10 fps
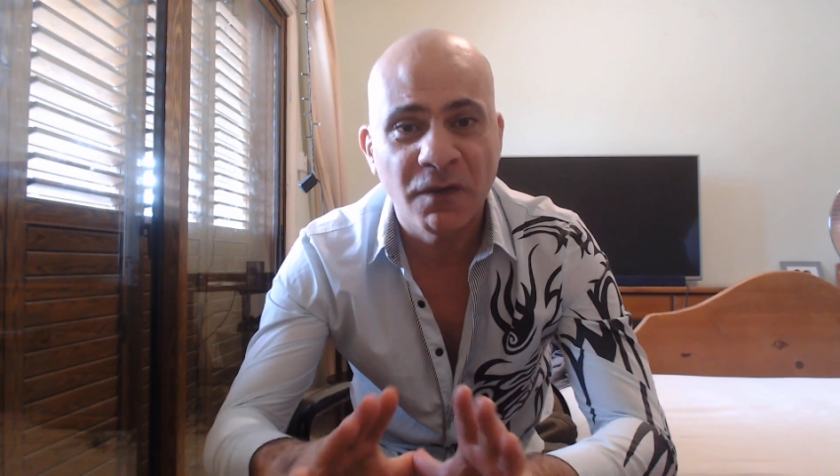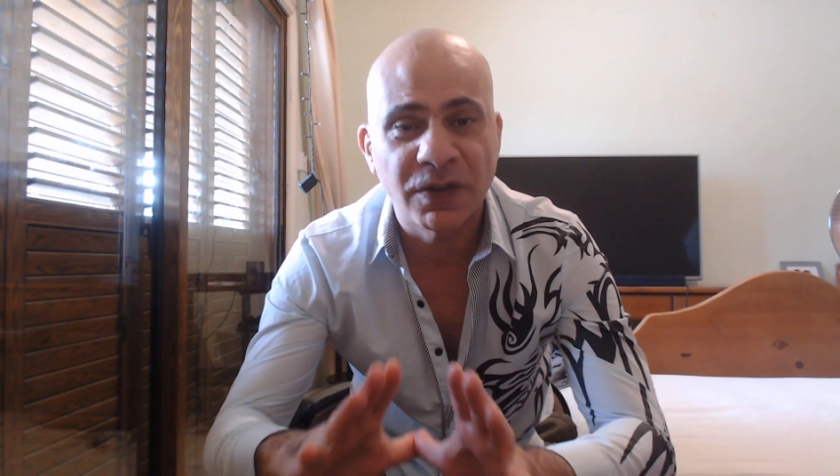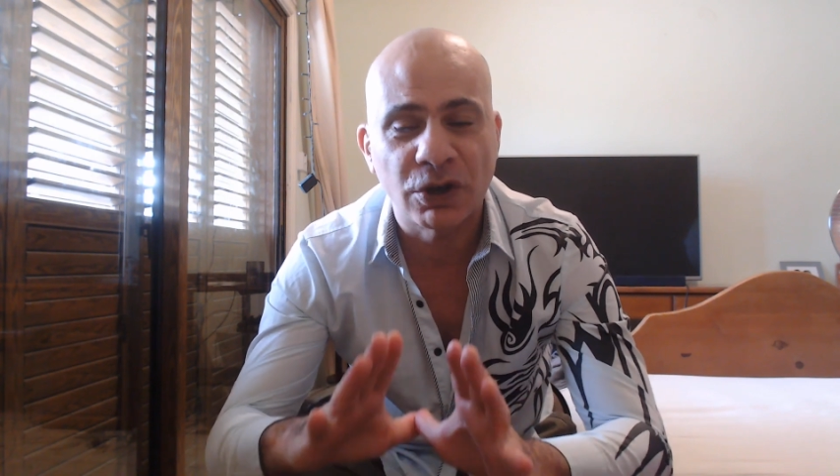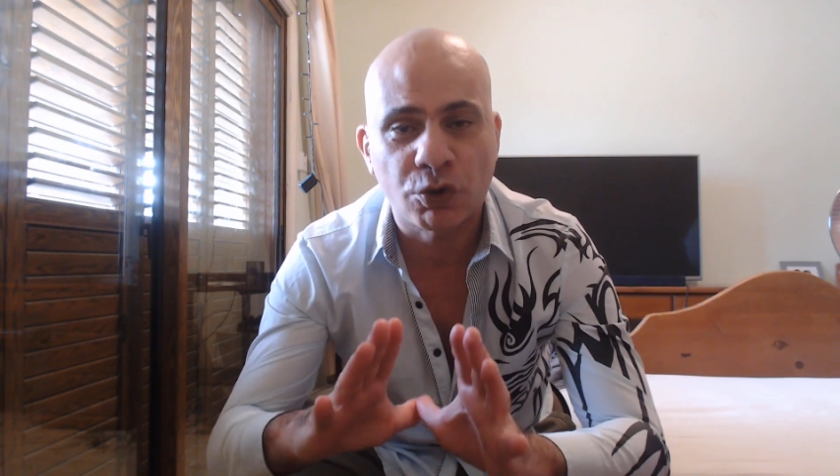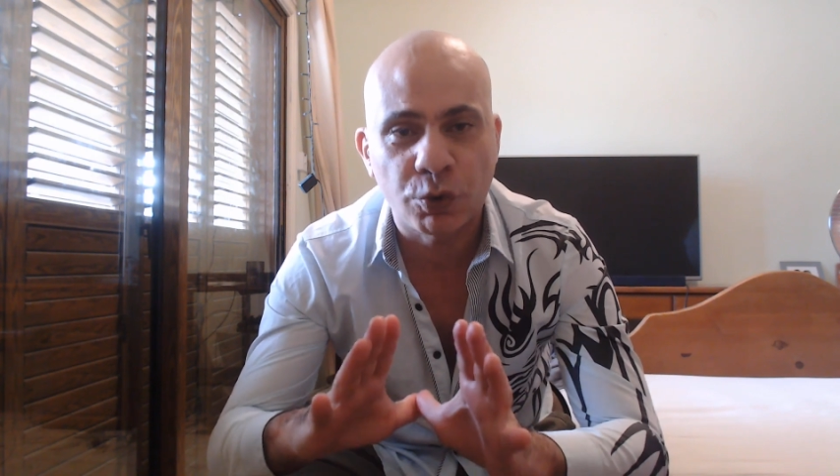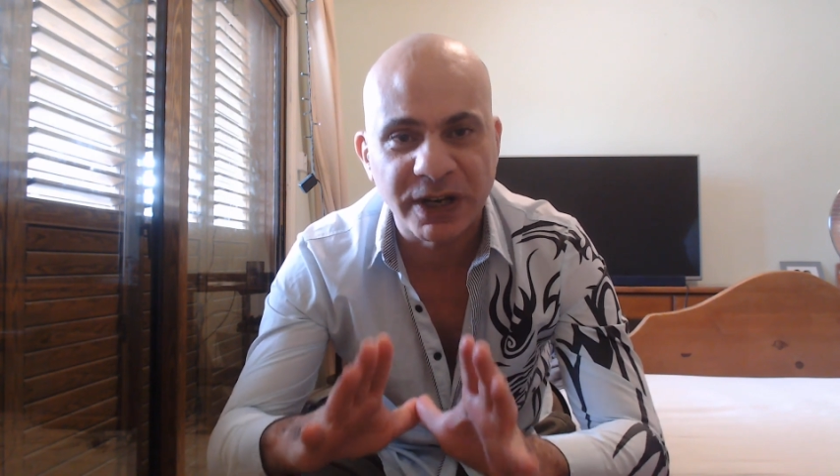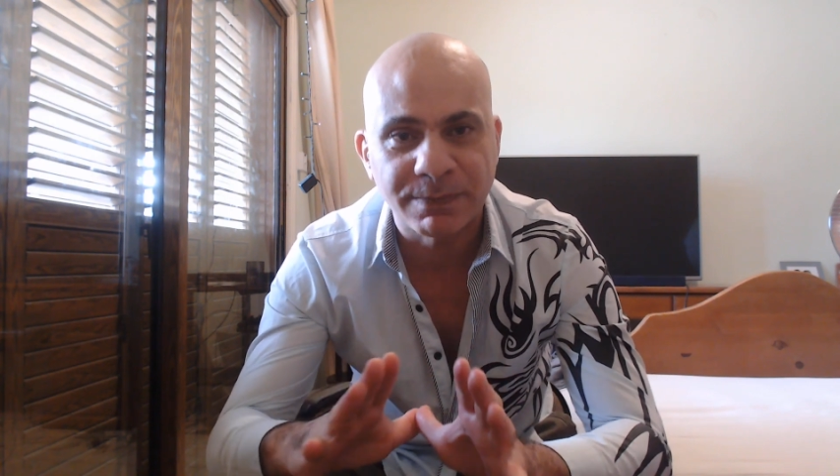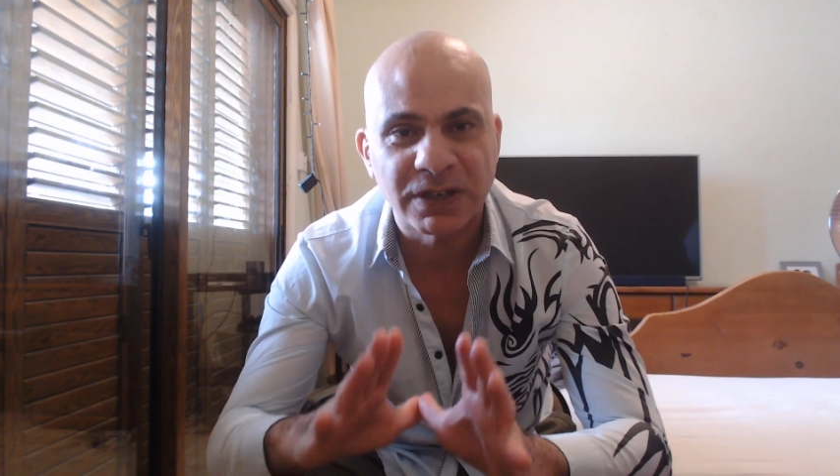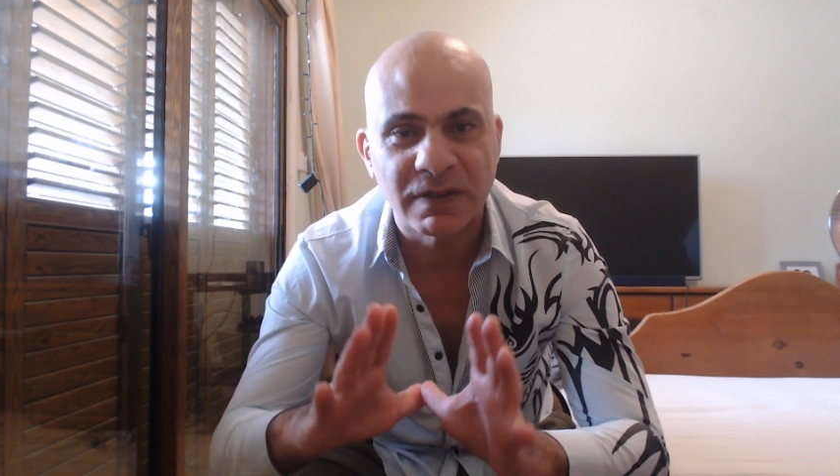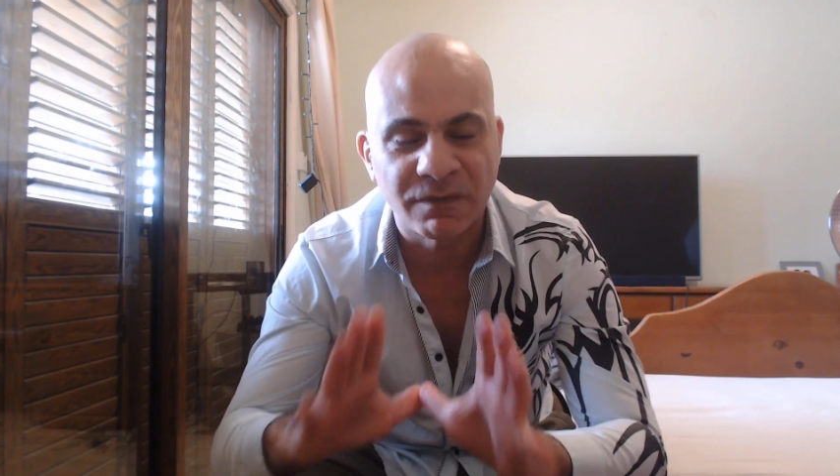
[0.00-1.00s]
for the
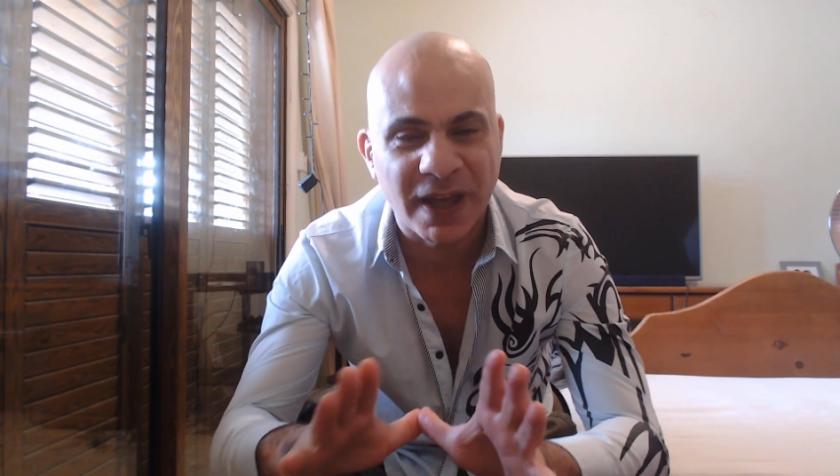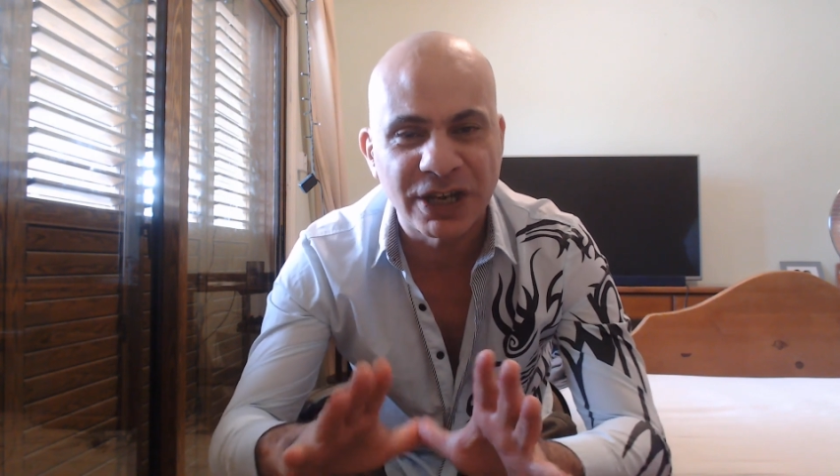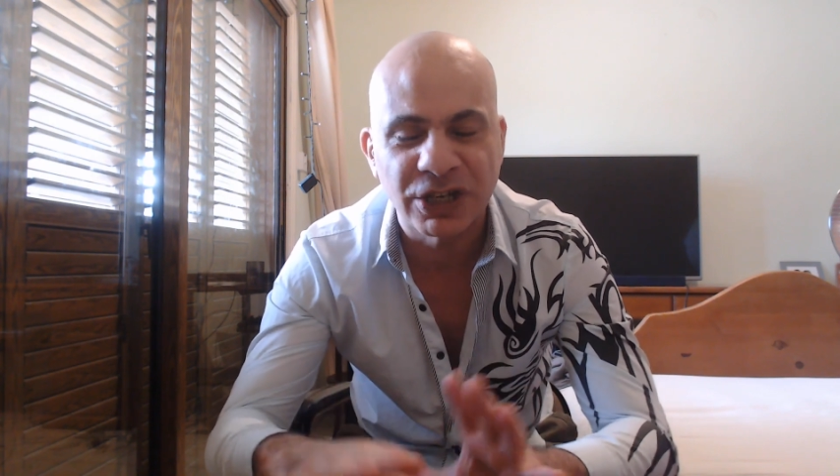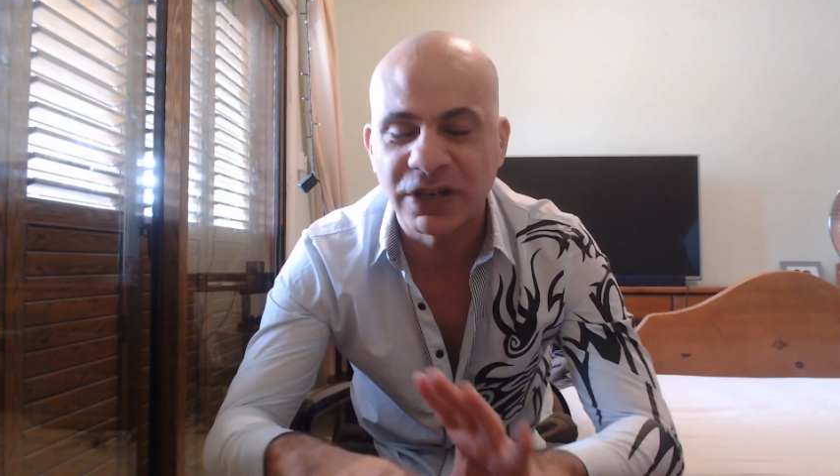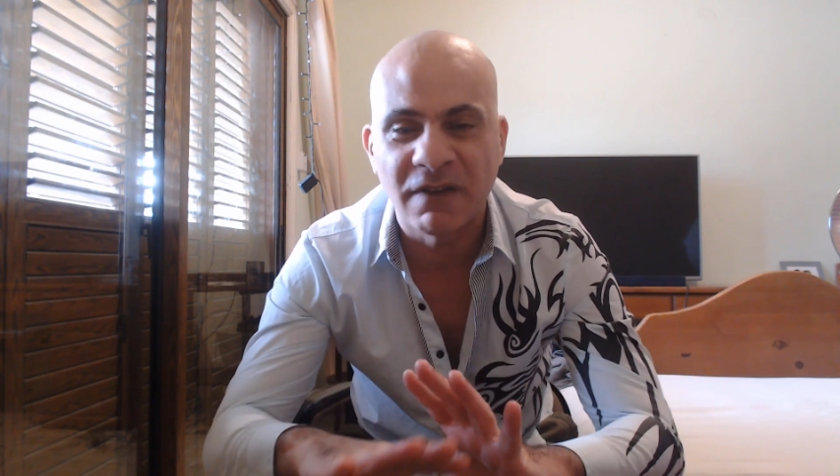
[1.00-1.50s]
Christmas Invasion,